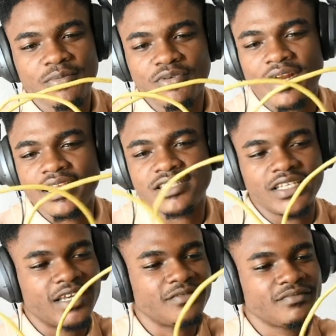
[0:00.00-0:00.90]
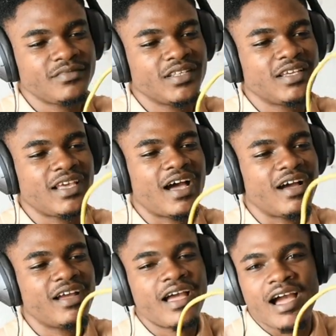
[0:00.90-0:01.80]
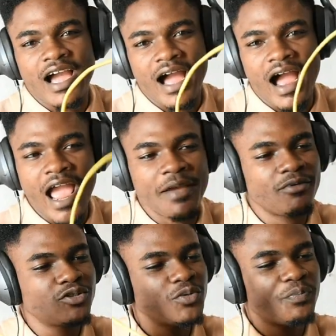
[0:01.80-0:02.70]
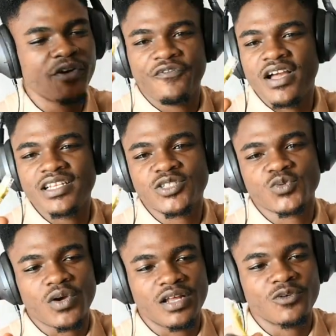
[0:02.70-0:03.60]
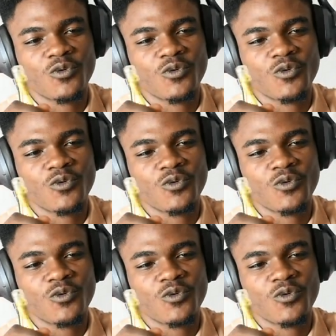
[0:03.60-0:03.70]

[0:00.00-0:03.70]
cable right here. Yeah, I do prefer this one.